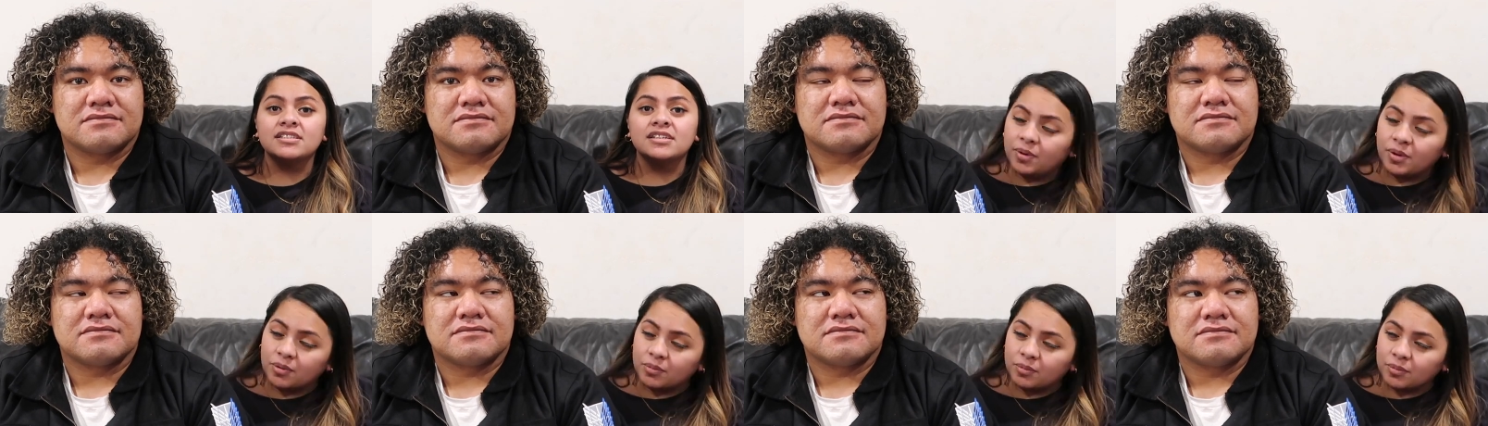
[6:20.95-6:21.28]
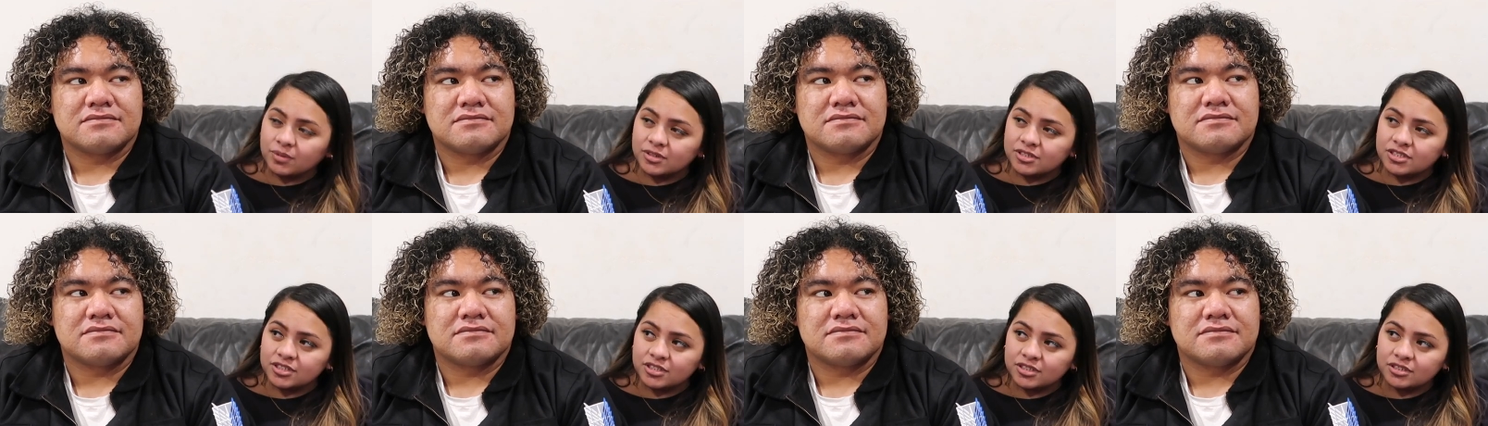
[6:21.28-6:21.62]
Speaker 1: But
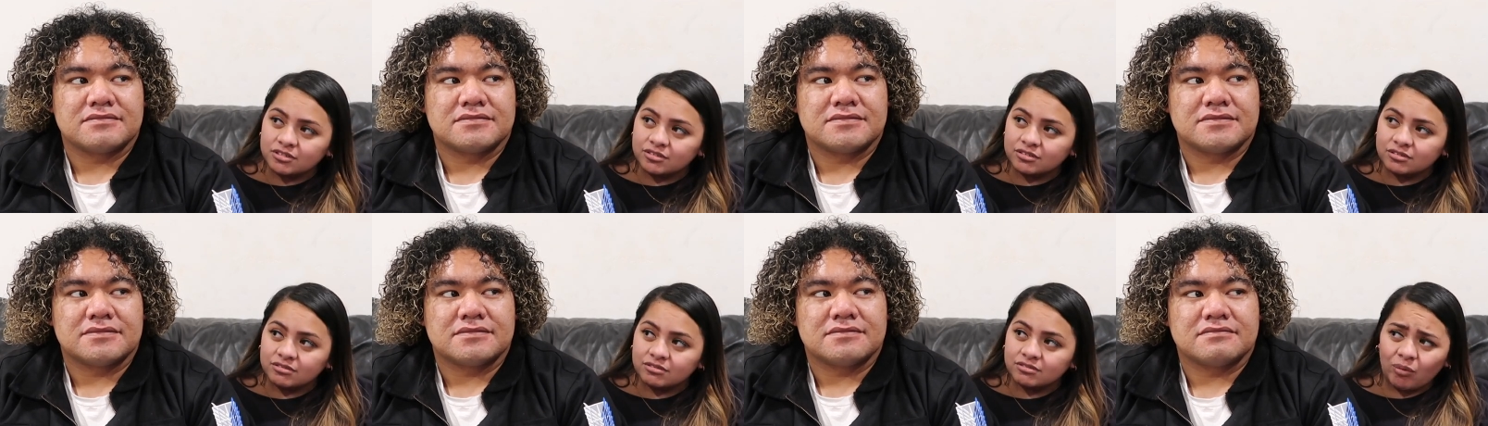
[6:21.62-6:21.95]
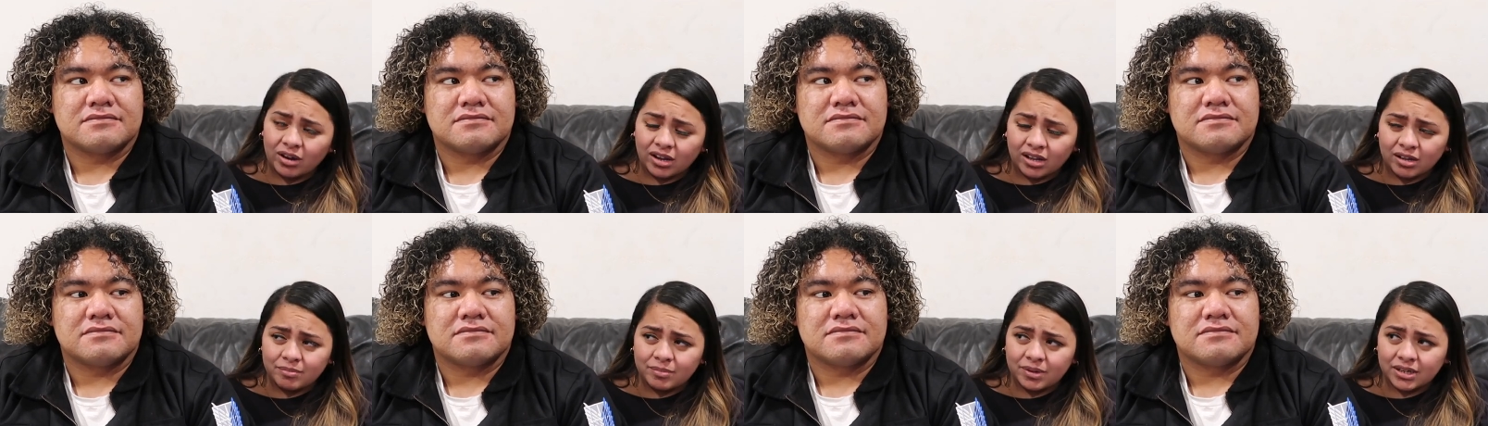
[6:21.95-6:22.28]
would you
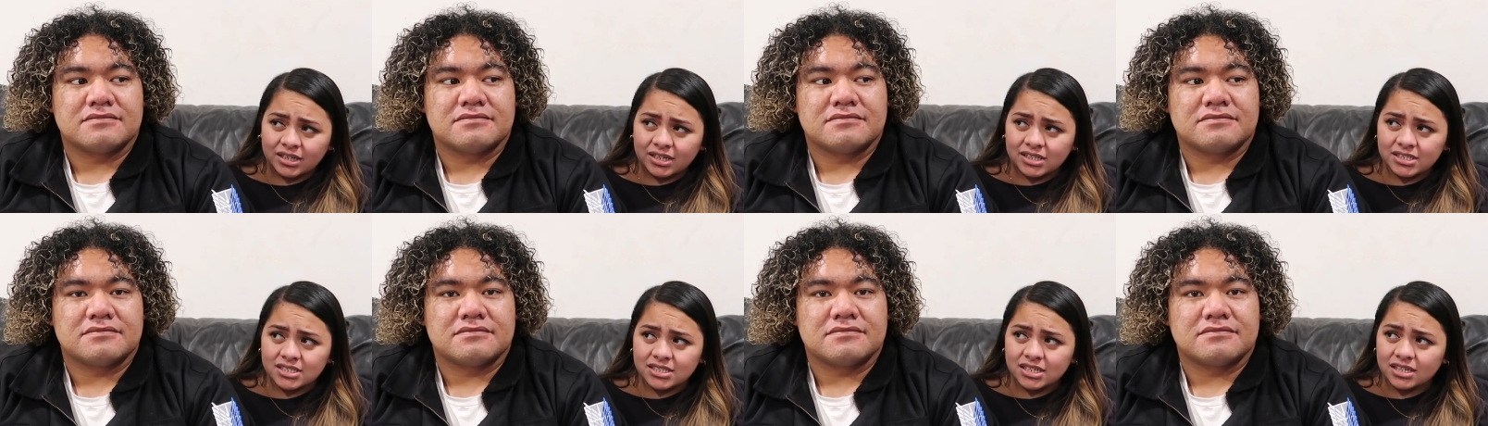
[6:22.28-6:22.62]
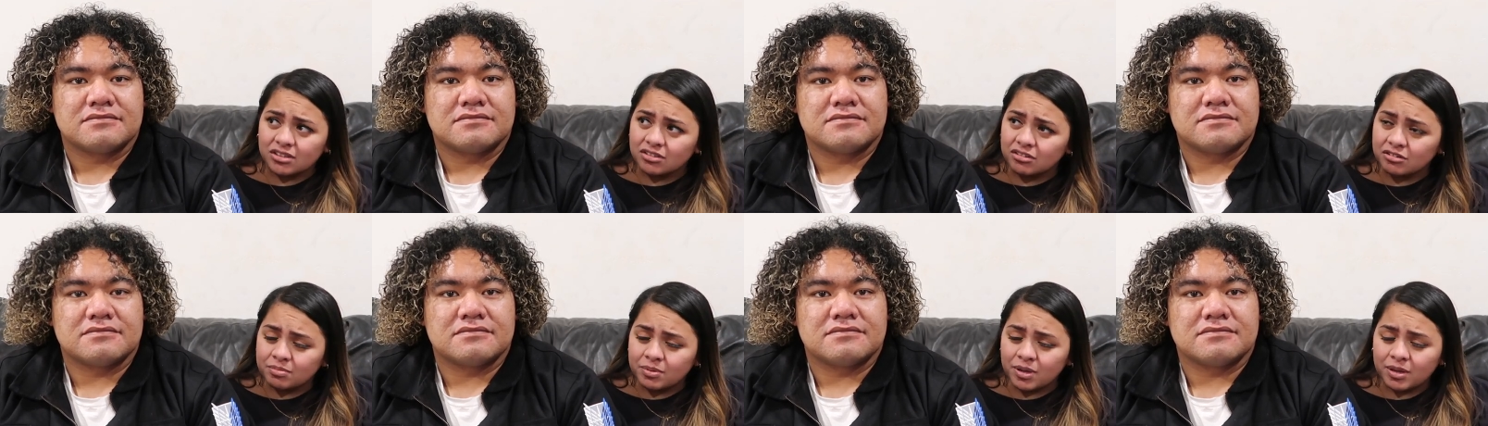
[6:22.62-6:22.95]
recommend it to
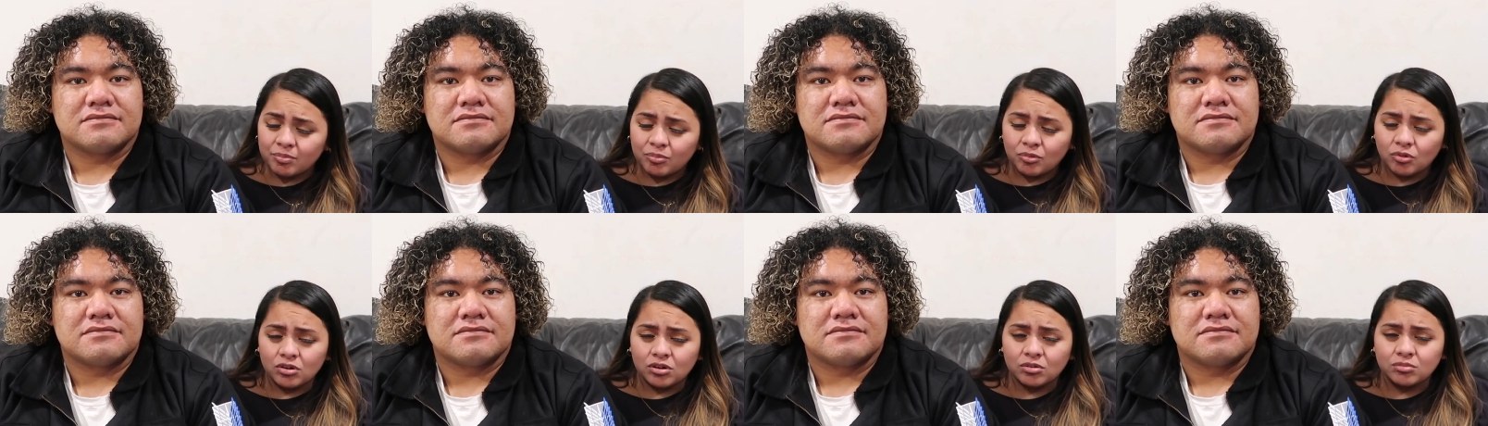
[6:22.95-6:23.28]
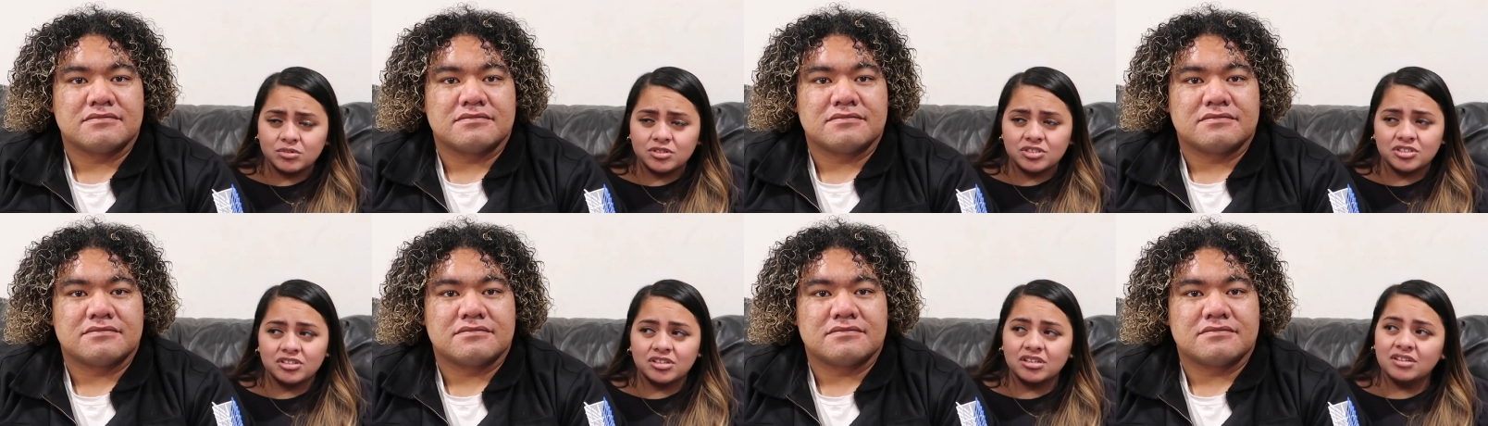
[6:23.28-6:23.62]
other people or
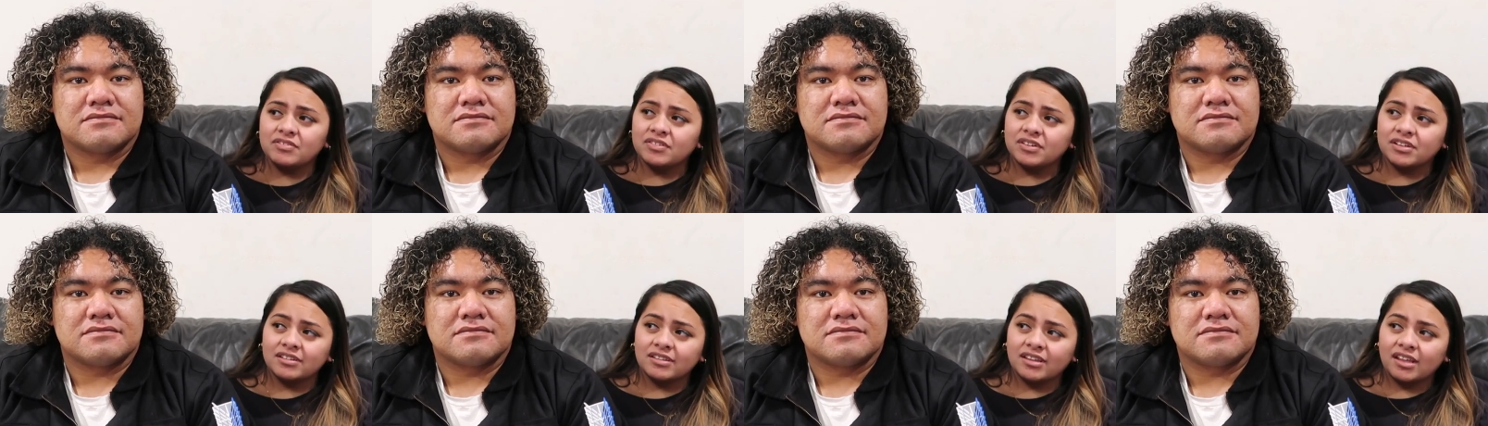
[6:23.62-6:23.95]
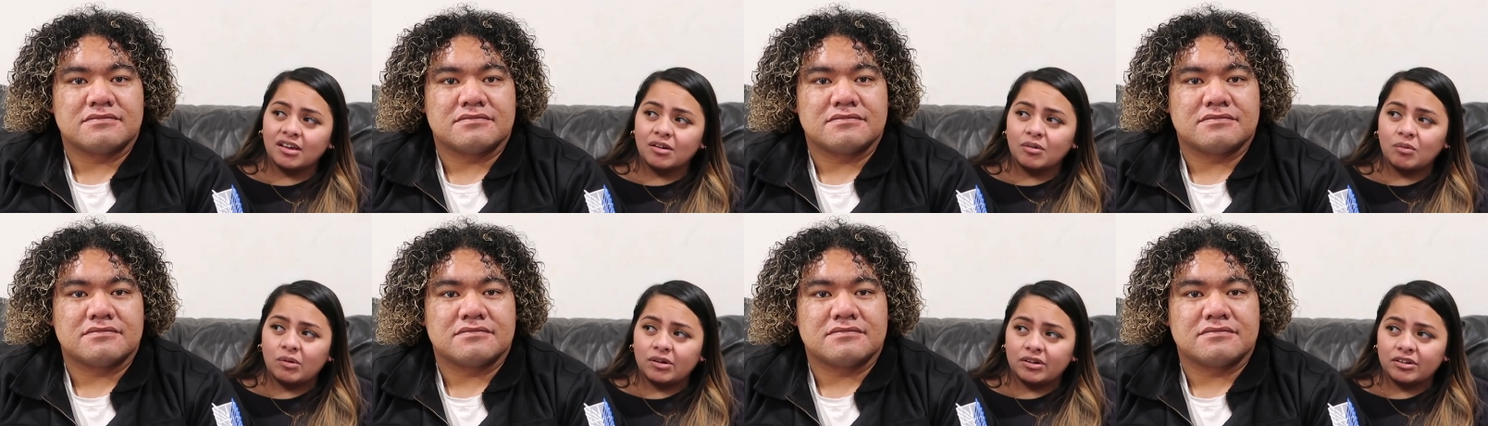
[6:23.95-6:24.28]
would you even
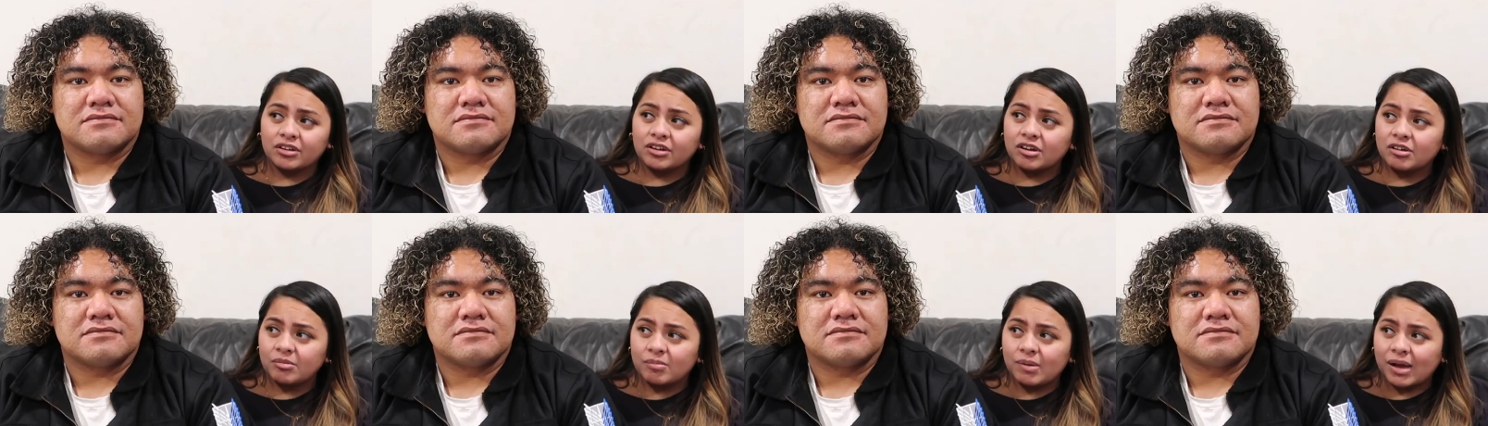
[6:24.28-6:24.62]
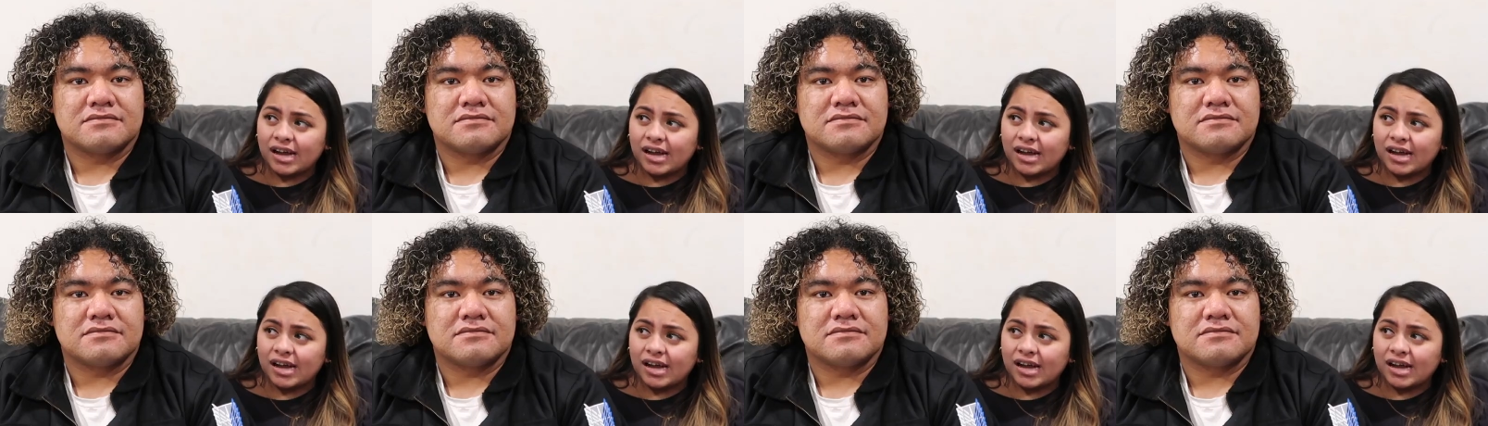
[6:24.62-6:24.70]
like want to go